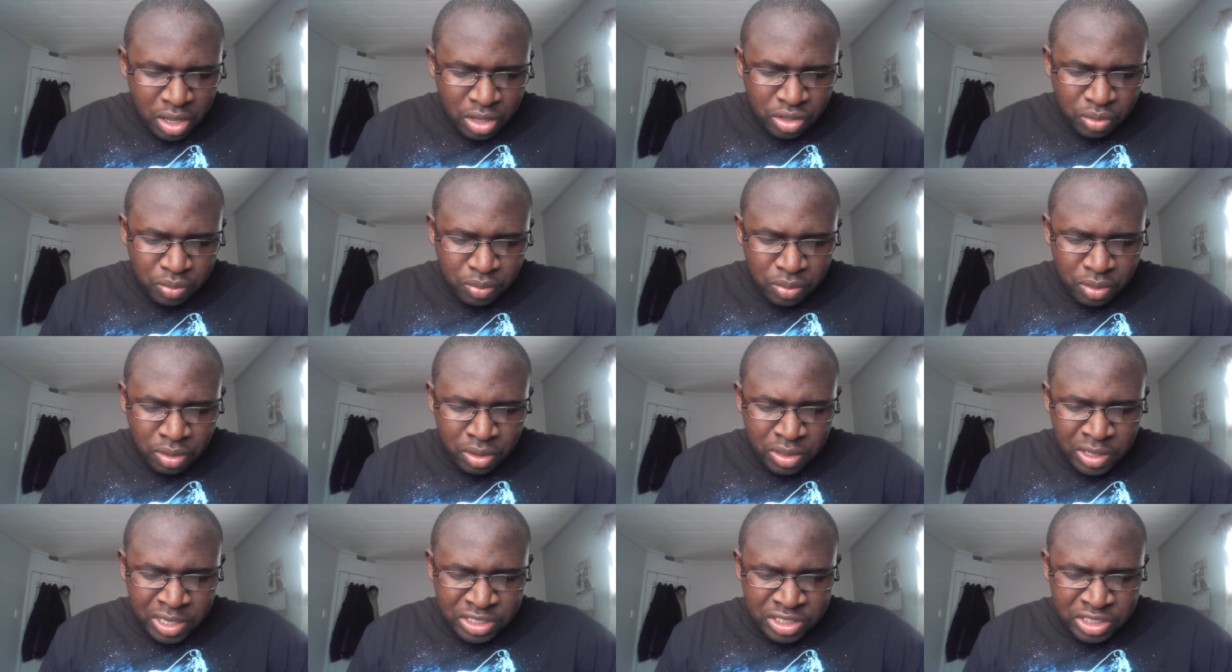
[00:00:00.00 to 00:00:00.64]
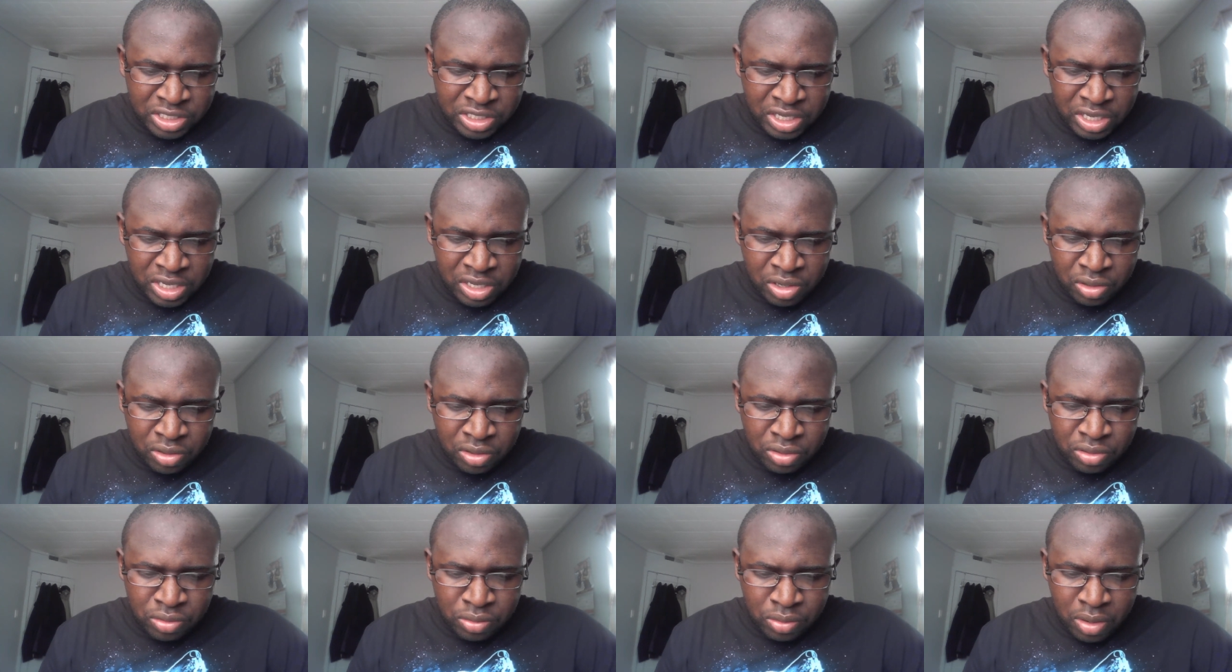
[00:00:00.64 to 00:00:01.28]
The world has seen
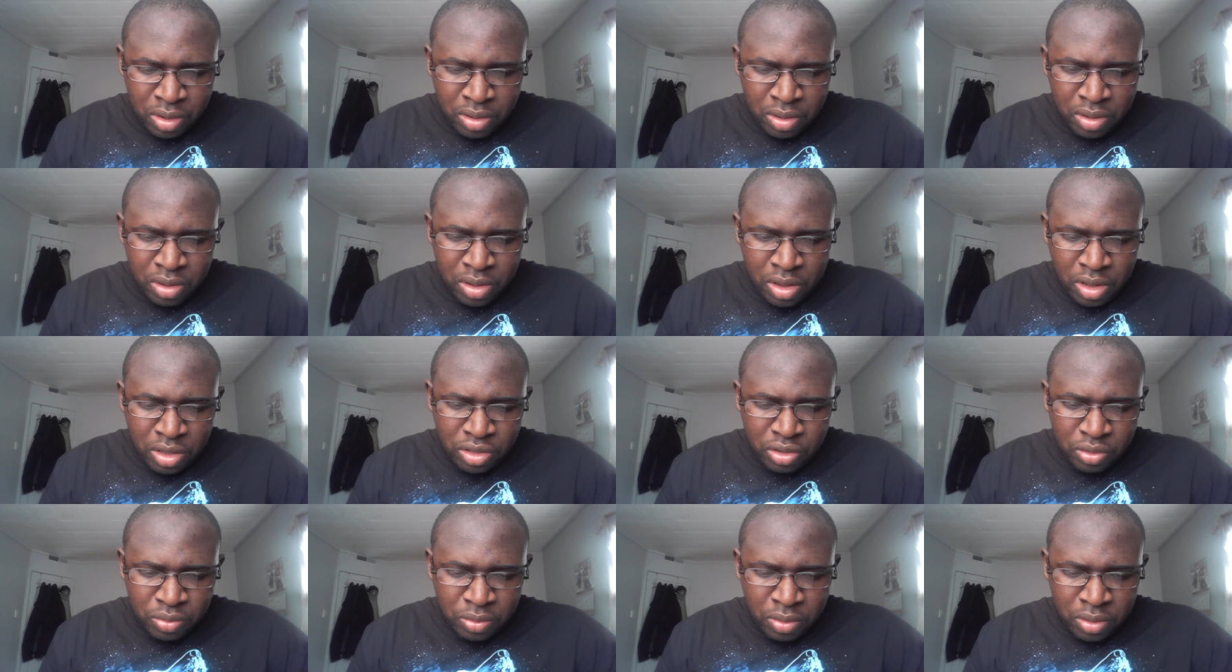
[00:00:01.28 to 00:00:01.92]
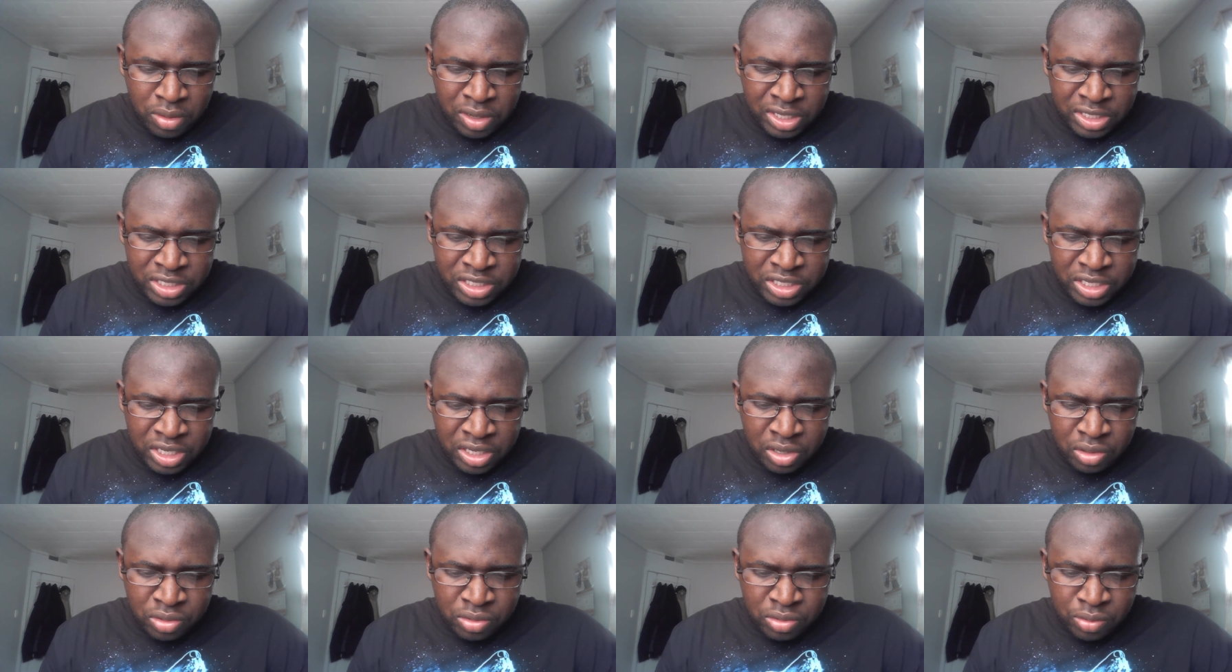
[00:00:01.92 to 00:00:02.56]
her grow. The world has seen
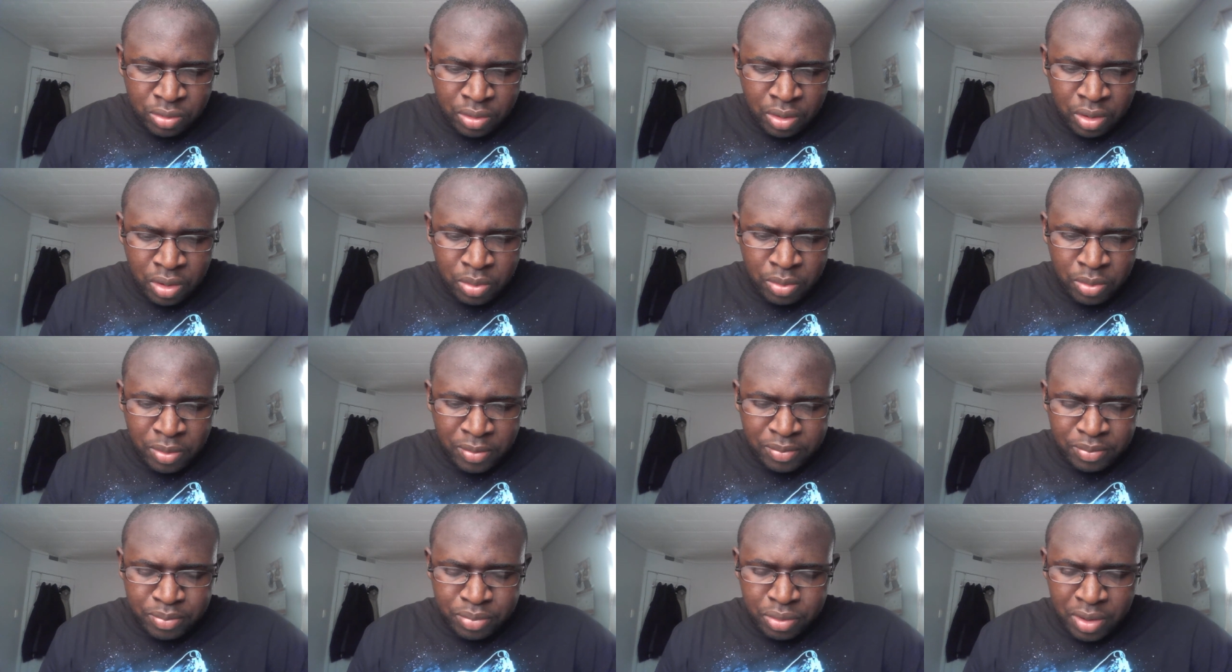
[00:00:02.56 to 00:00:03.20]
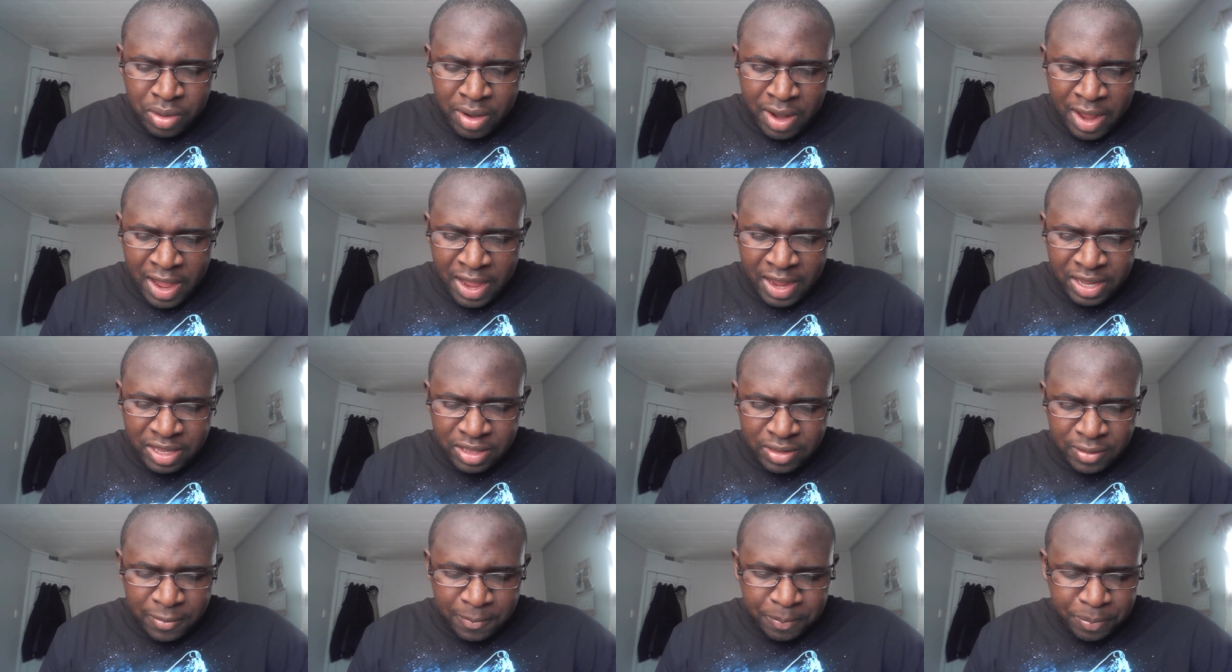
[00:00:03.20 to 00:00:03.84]
her grow with pride.
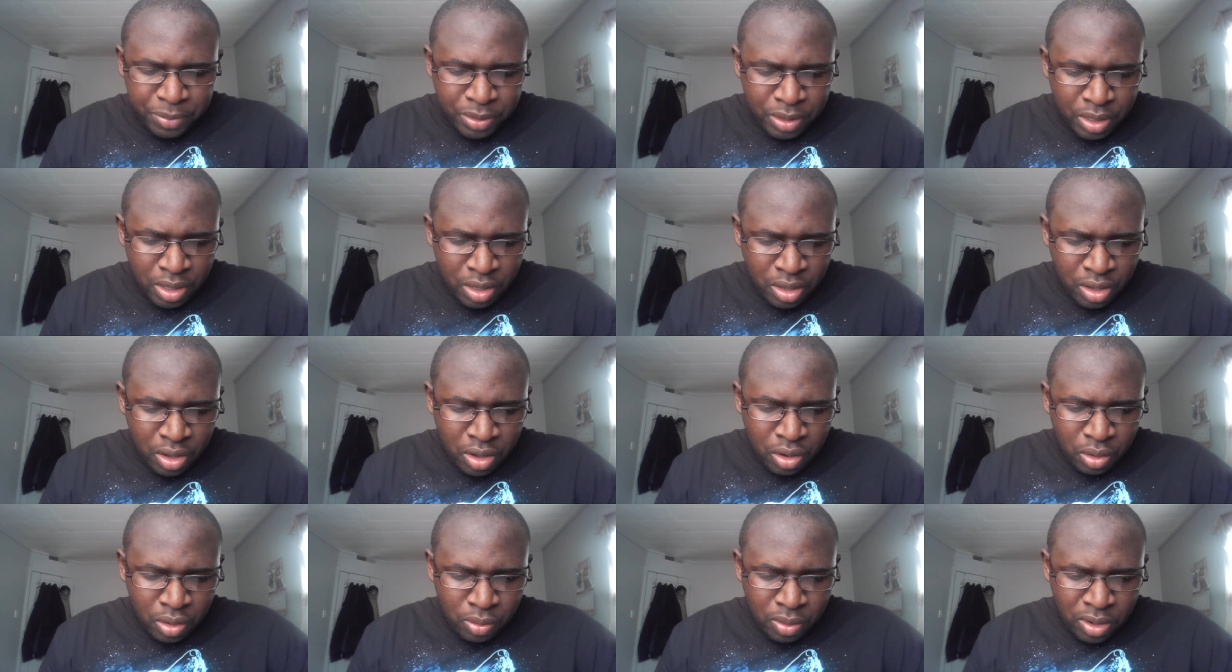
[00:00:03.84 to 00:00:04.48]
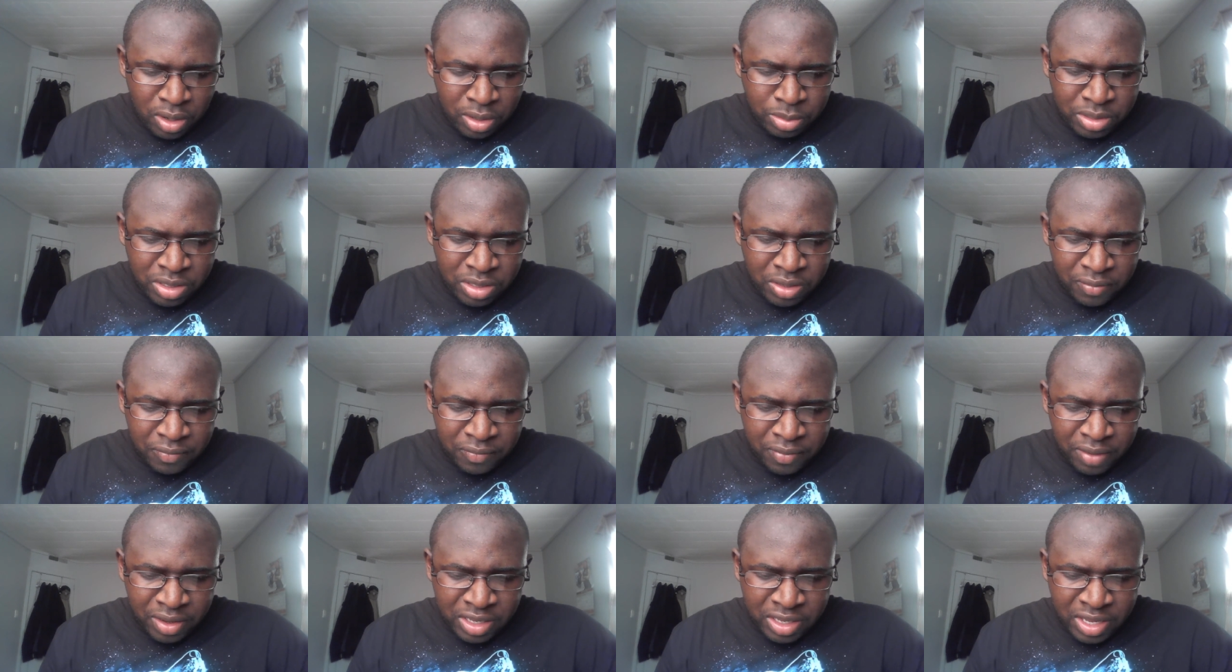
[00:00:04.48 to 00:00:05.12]
Welcome to the
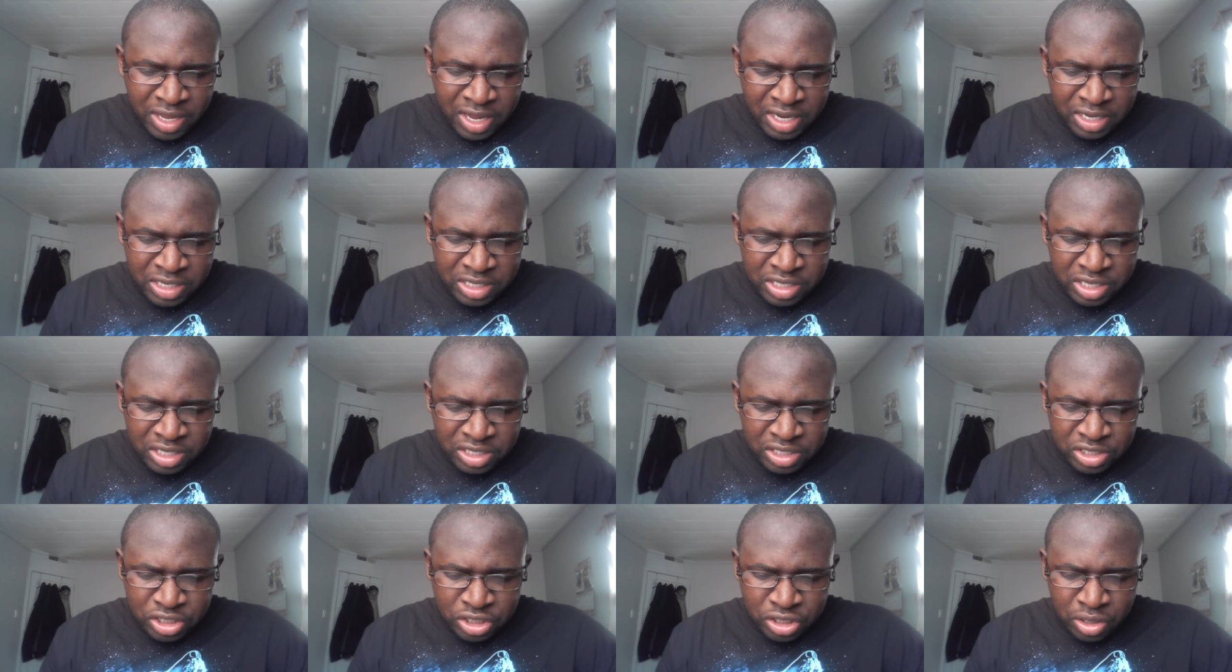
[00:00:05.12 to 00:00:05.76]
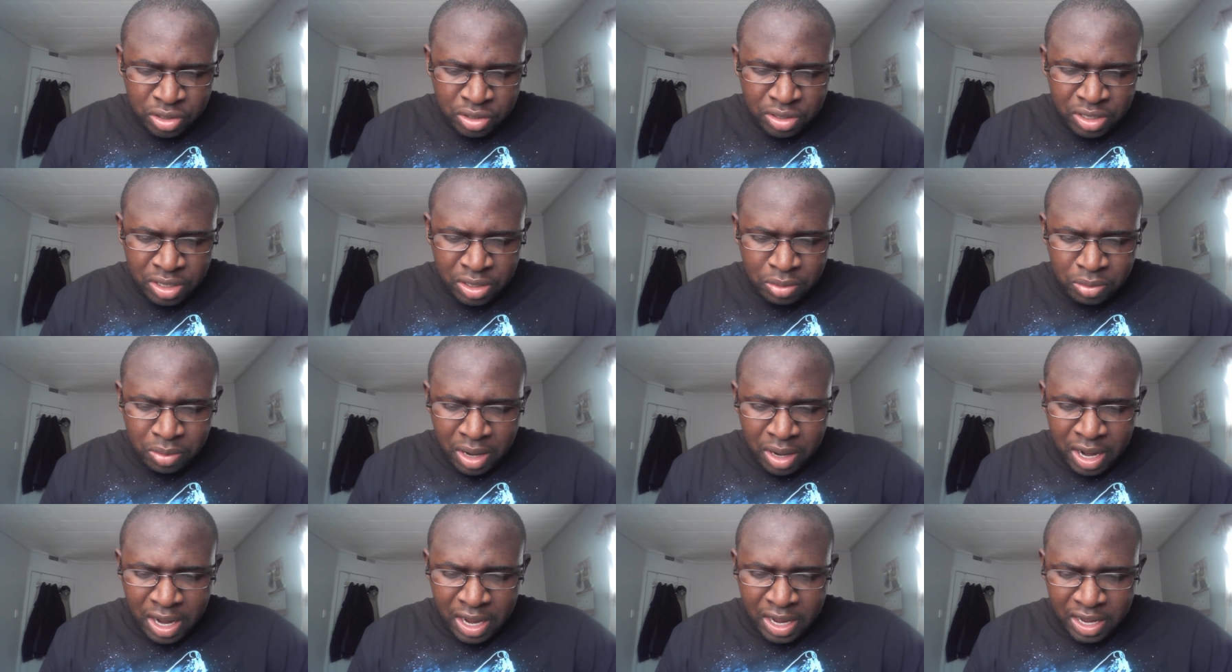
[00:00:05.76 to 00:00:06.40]
fantastic journey
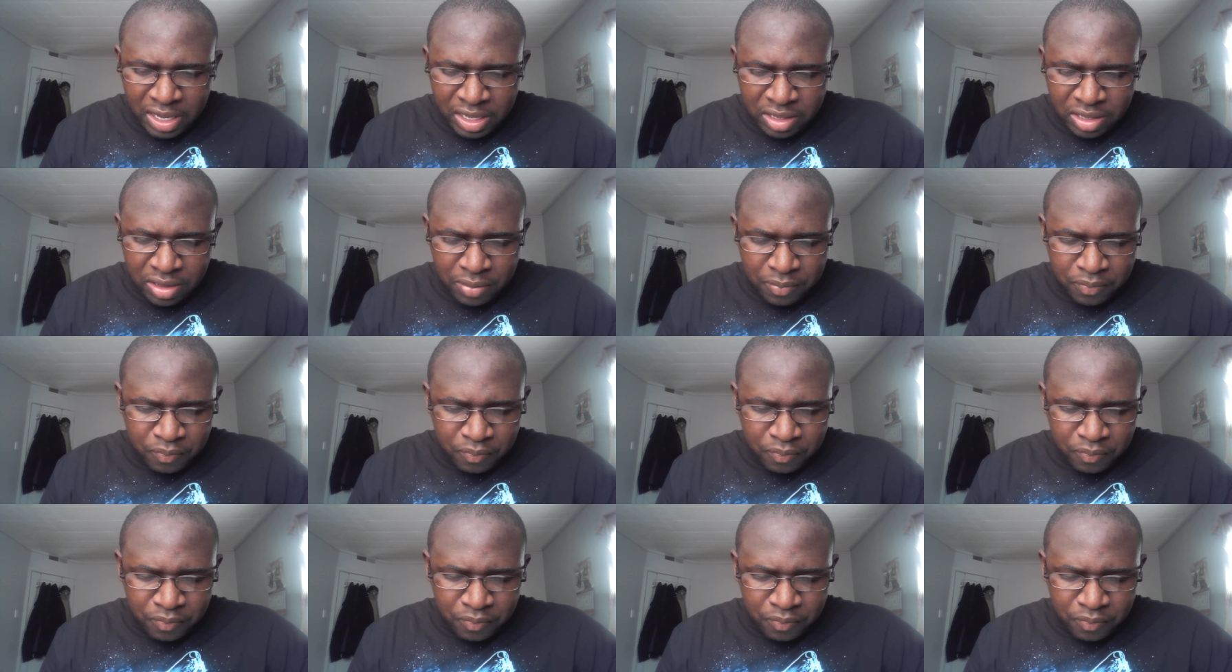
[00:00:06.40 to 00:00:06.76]
ride.